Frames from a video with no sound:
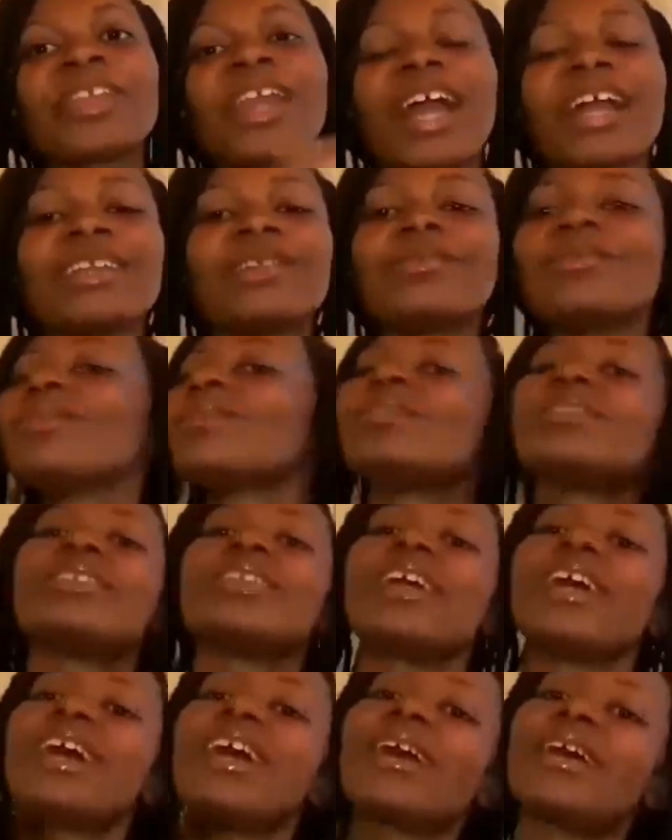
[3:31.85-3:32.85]
I know
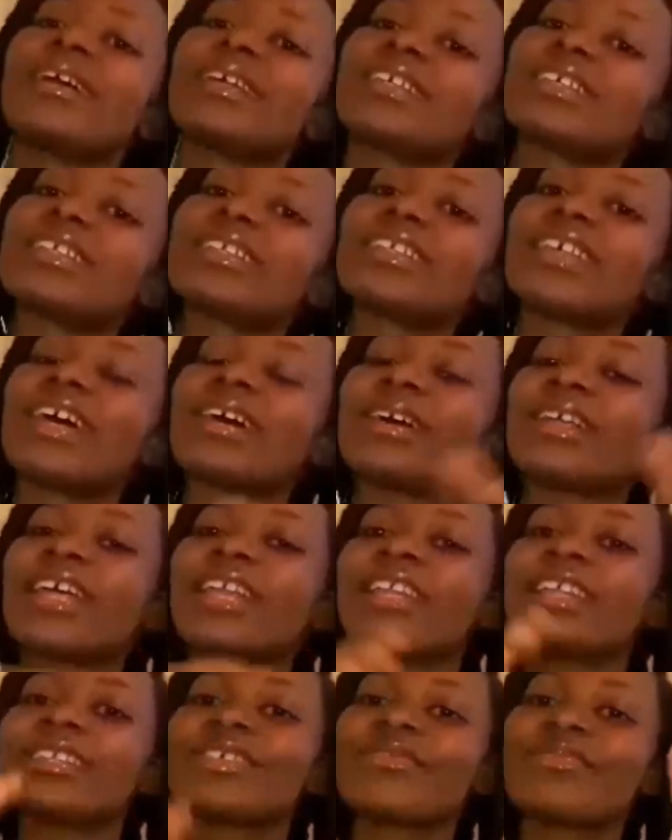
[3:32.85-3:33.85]
a
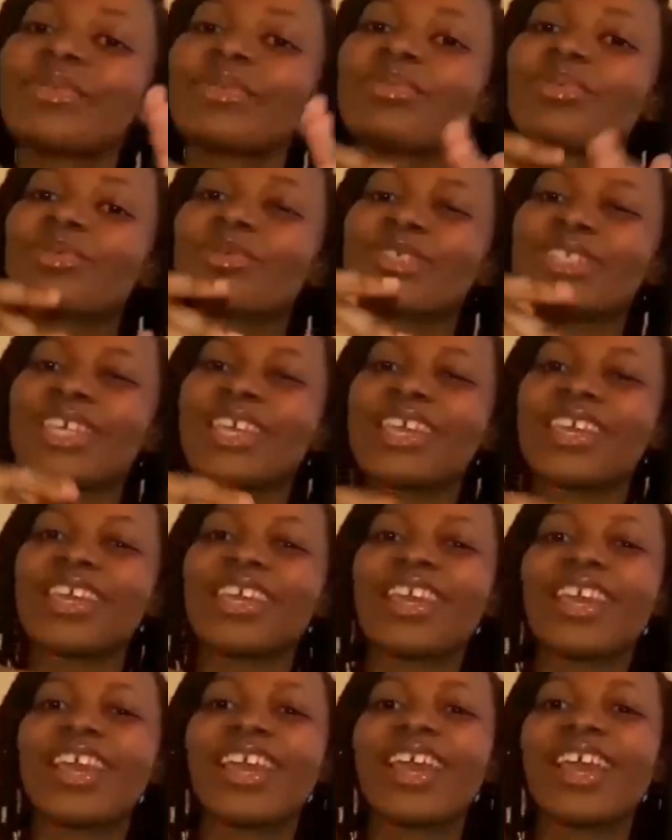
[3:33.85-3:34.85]
lot of people will
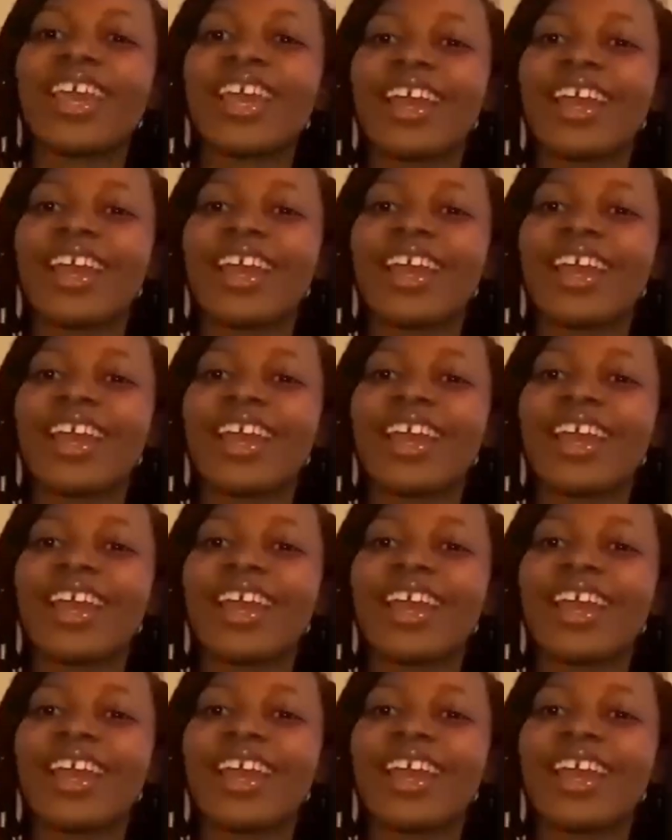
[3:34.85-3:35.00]
say